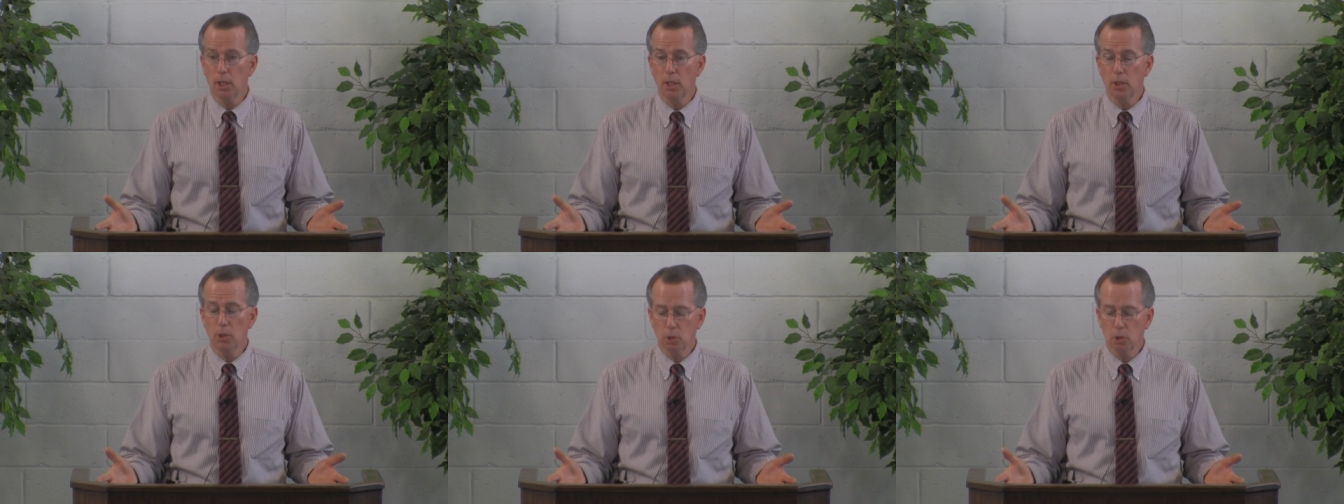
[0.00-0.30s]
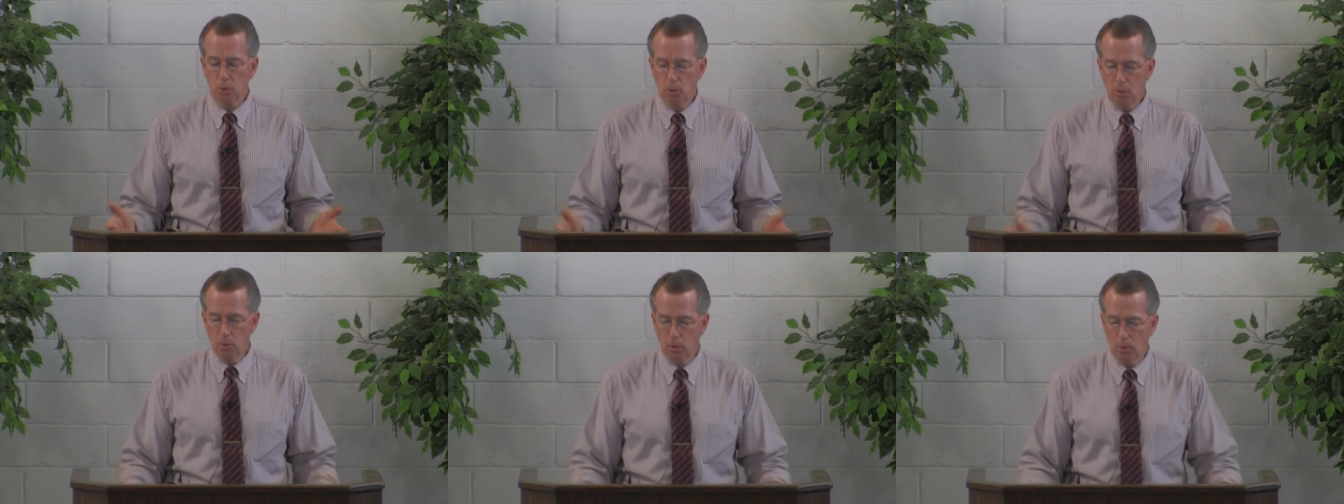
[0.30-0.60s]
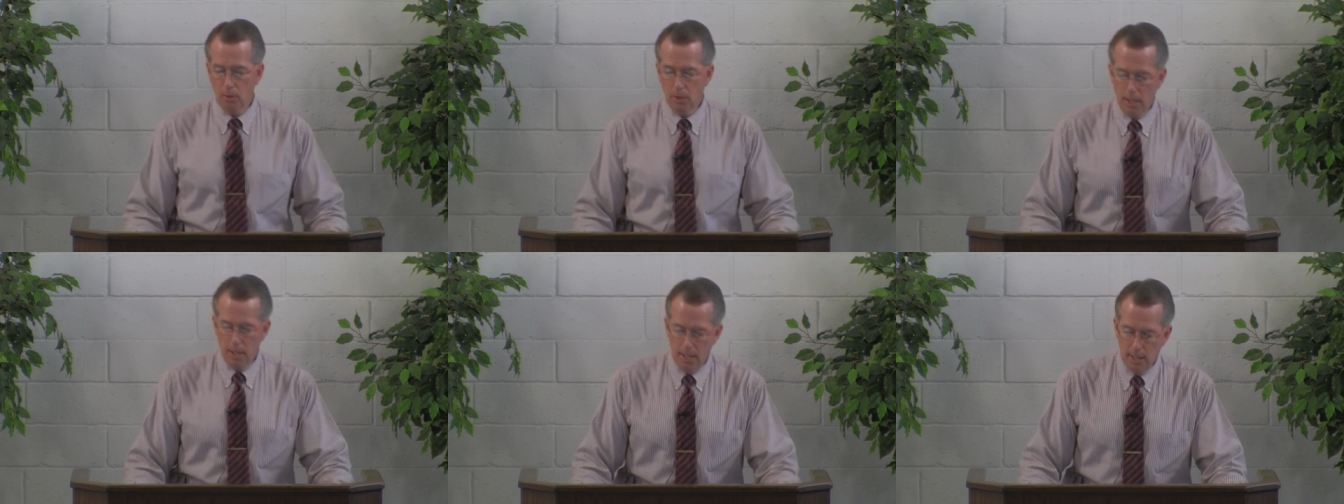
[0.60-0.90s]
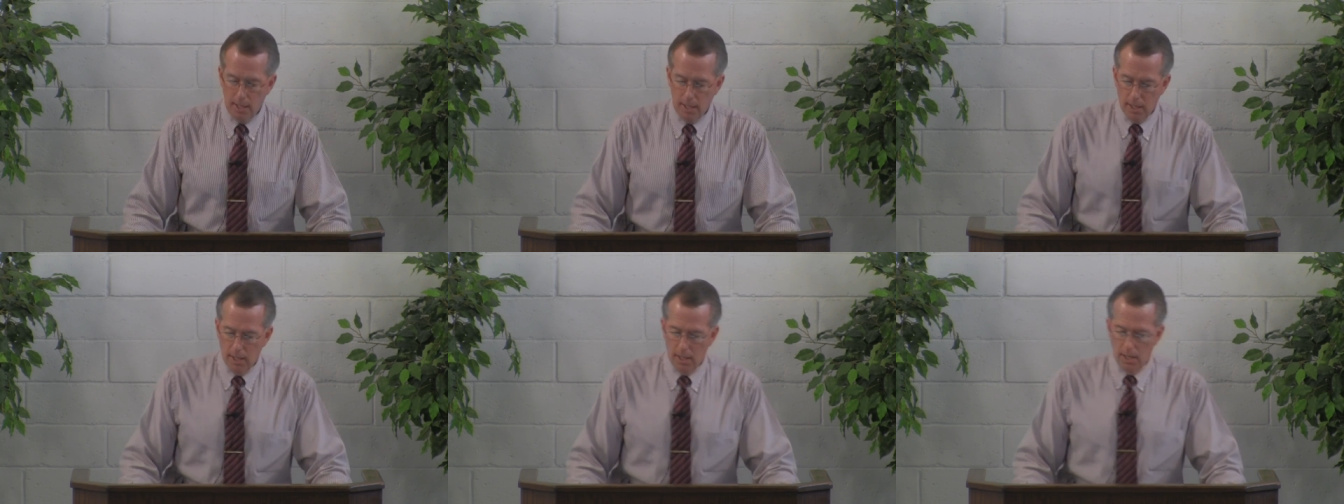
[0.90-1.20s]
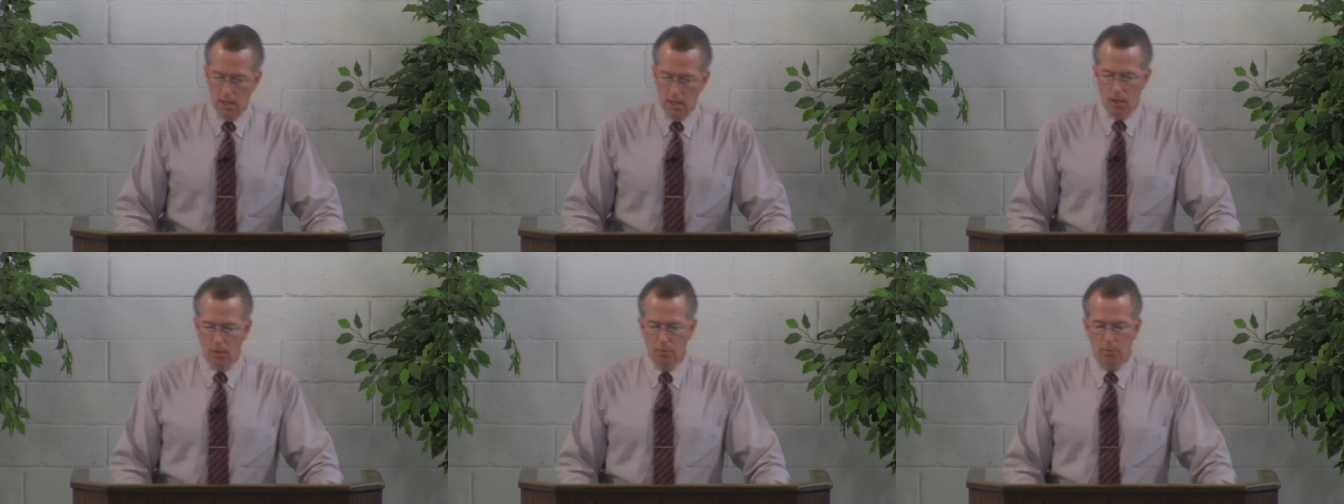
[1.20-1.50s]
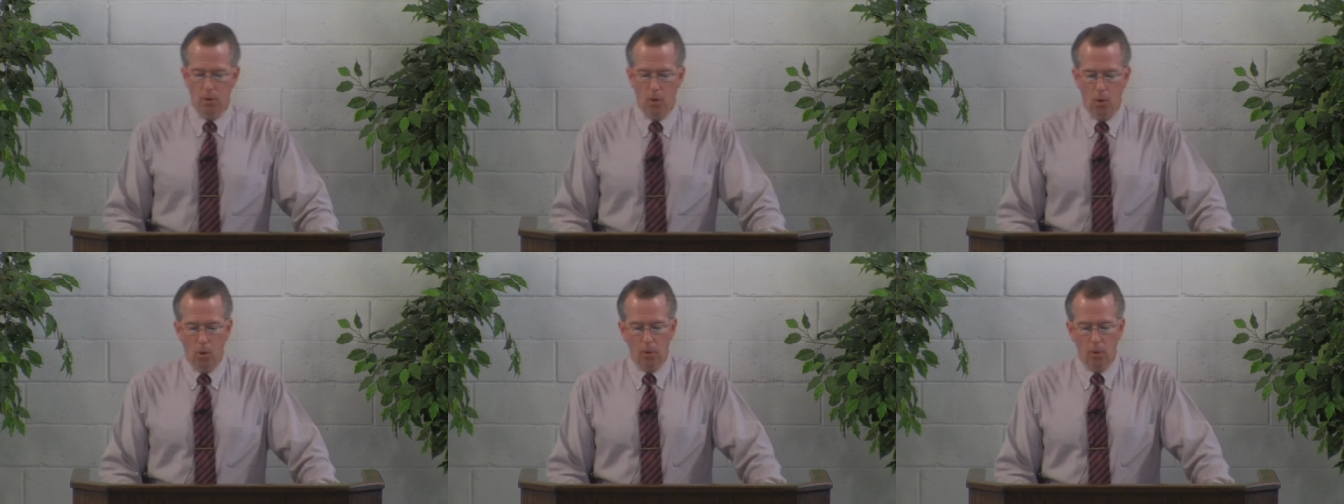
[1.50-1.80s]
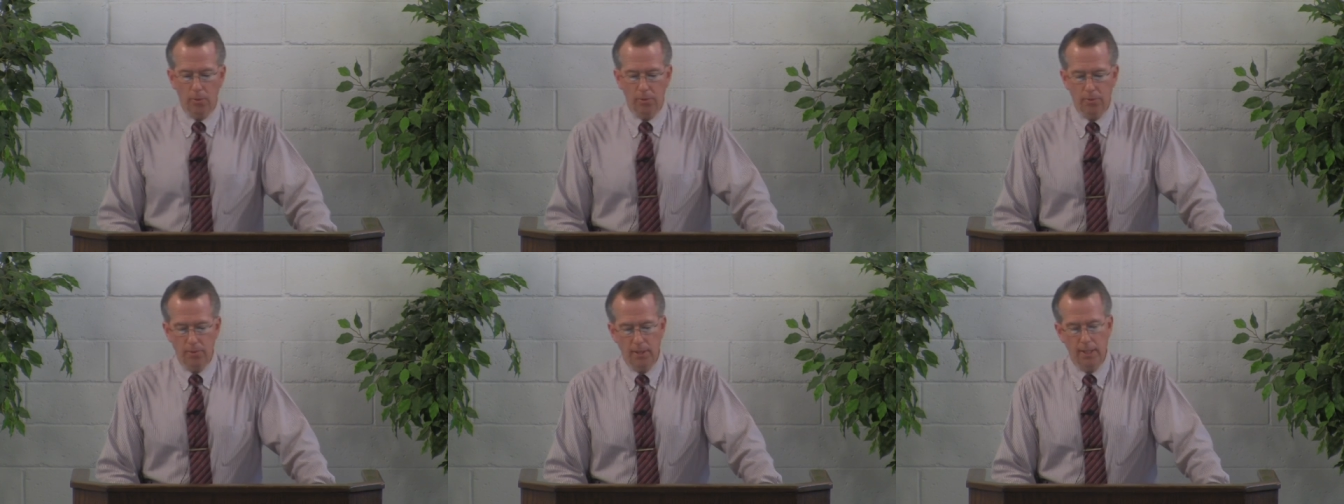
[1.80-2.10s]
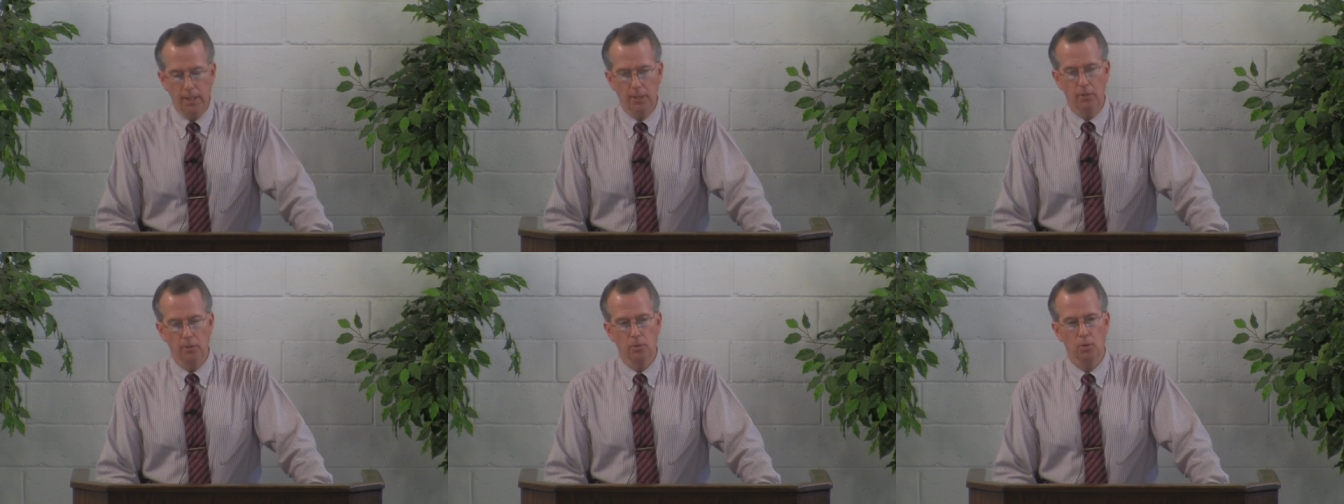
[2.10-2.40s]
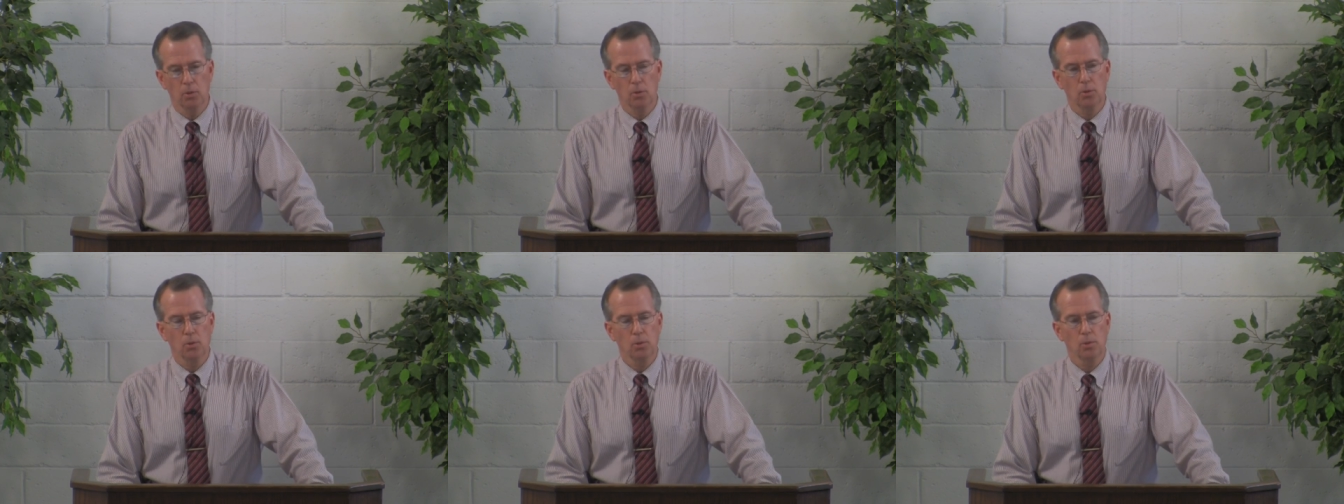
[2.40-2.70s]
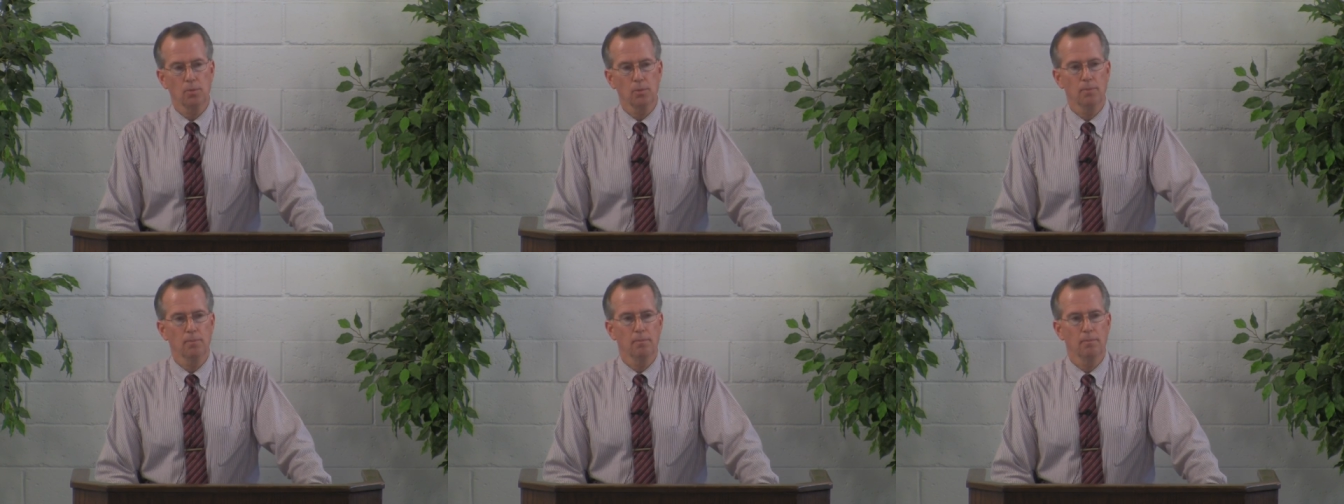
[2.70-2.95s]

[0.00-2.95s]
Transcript: control of all things.